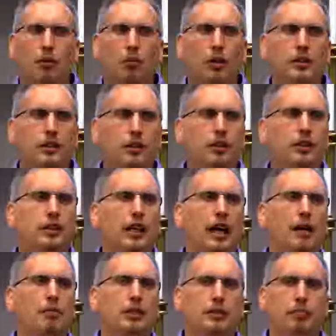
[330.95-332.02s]
well, it's your
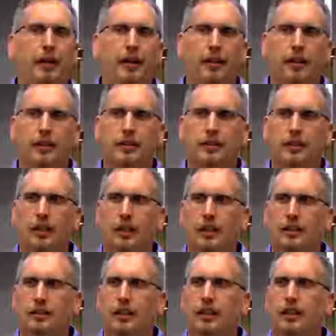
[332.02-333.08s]
job as parents
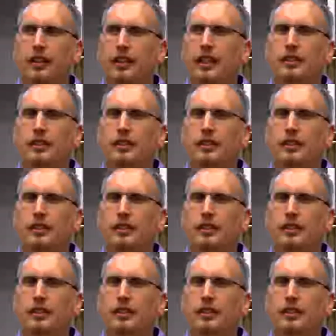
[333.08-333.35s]
to